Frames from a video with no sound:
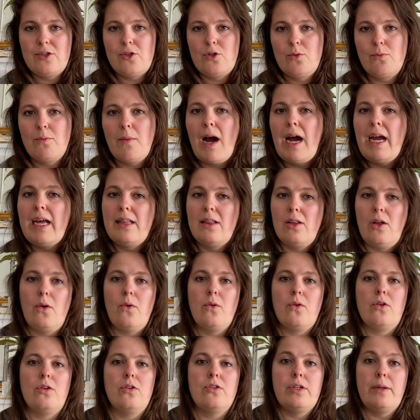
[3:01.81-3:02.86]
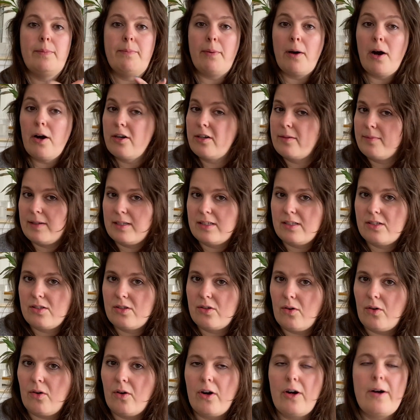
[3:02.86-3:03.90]
to my local department
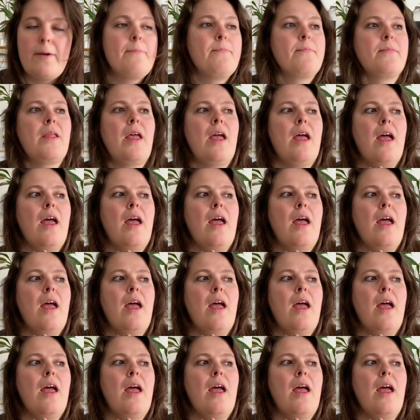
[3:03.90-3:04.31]
store